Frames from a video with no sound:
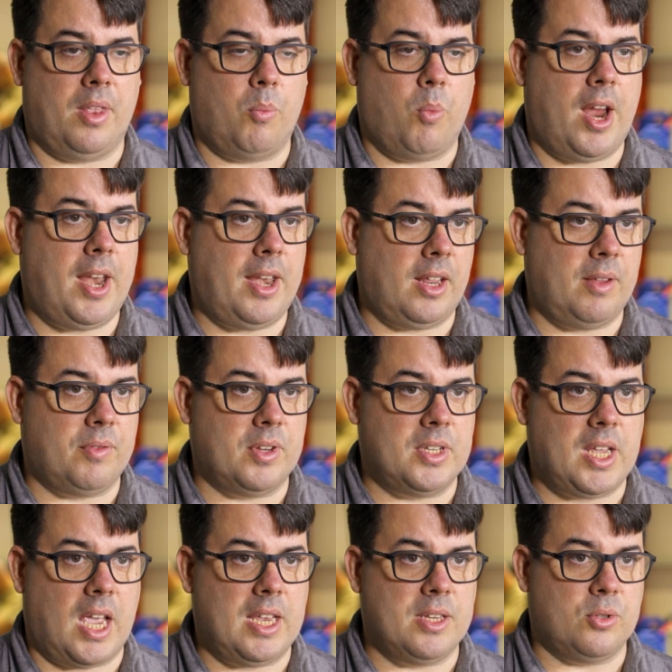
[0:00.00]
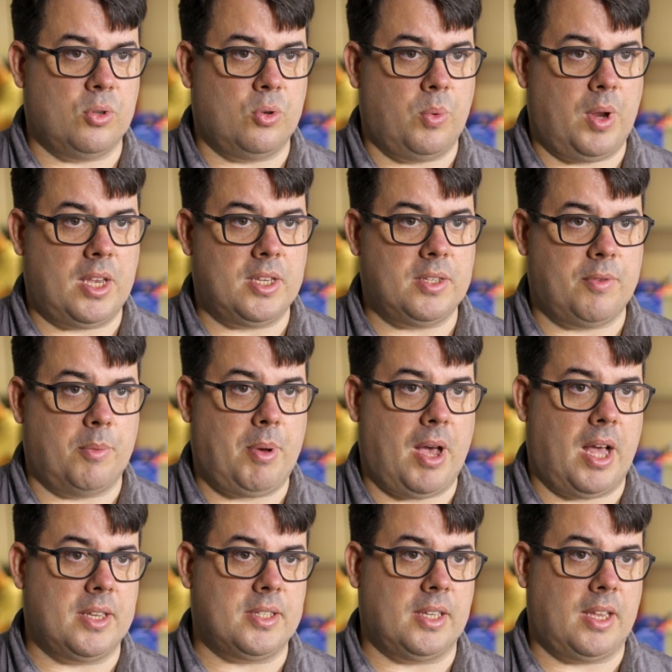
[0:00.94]
than waiting for days or weeks for
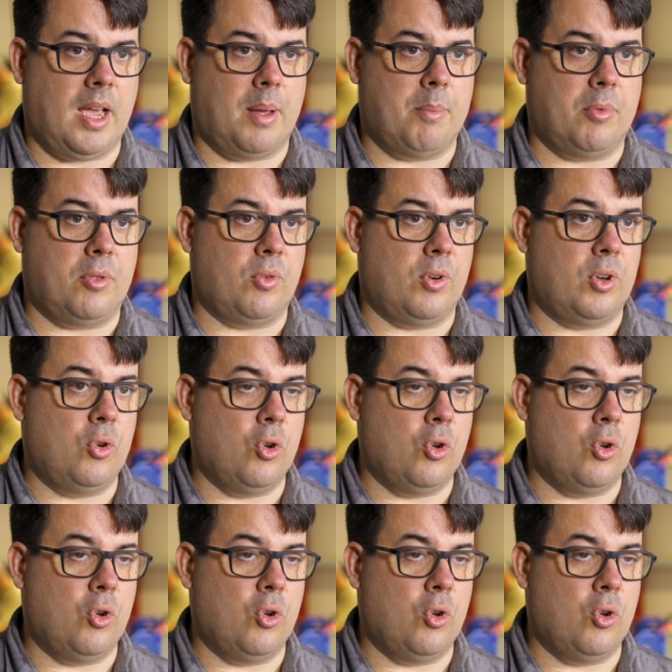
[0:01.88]
parts to come through